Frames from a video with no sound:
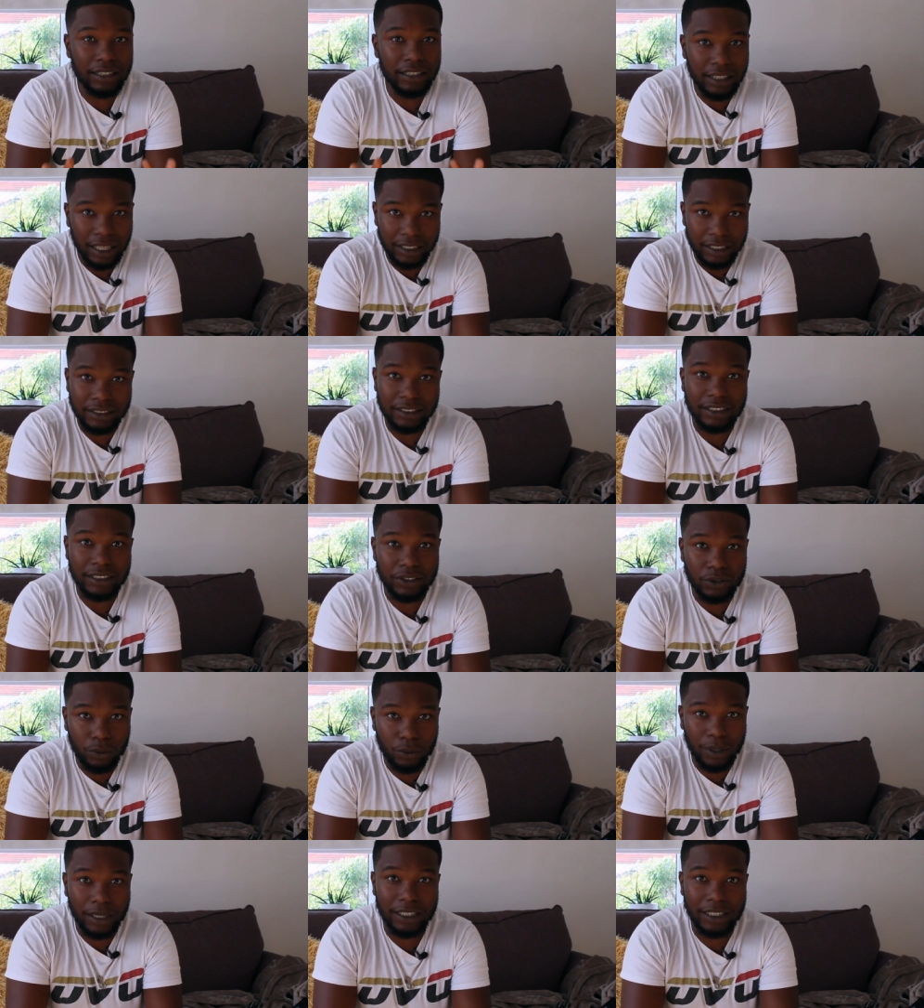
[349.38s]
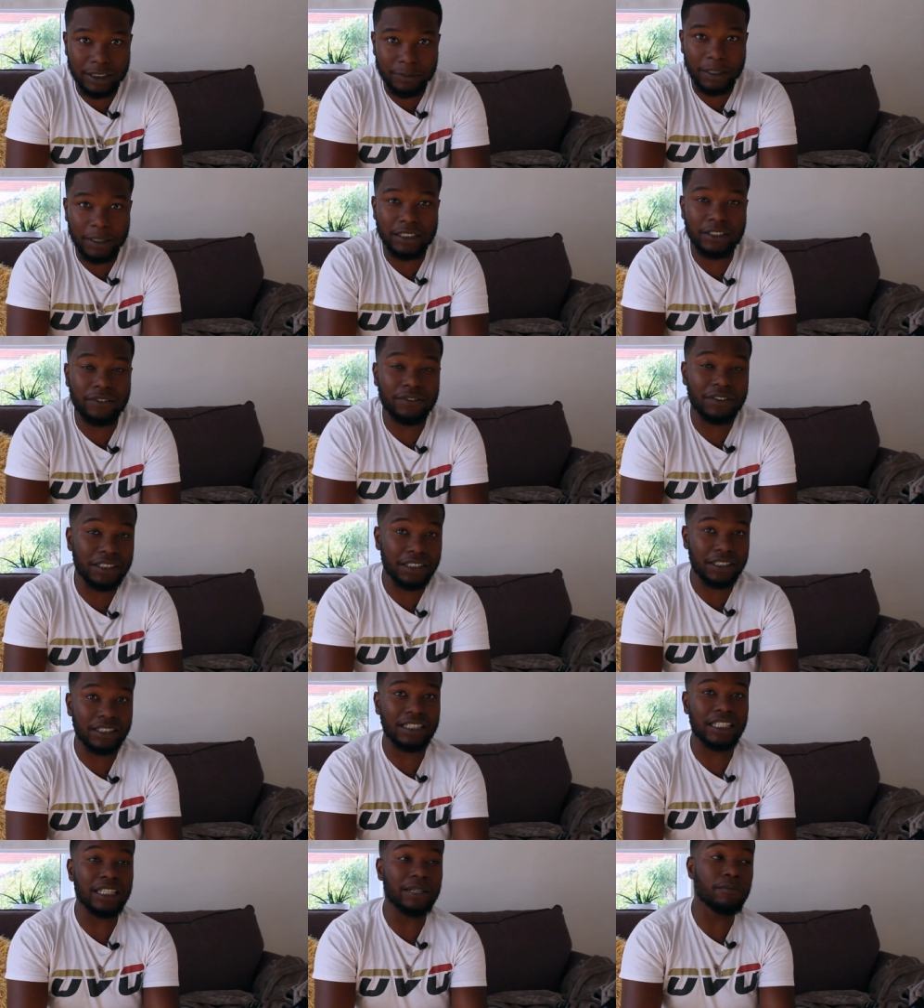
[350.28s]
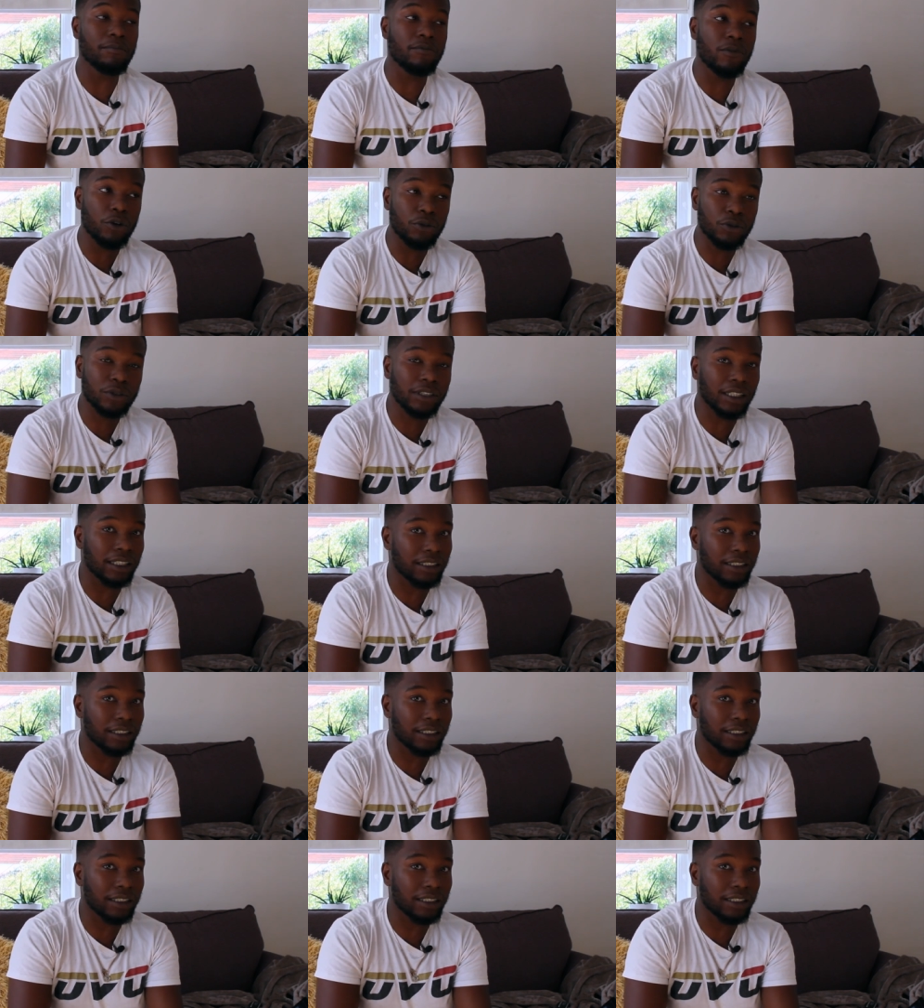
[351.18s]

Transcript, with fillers: That is quite expensive. It is the most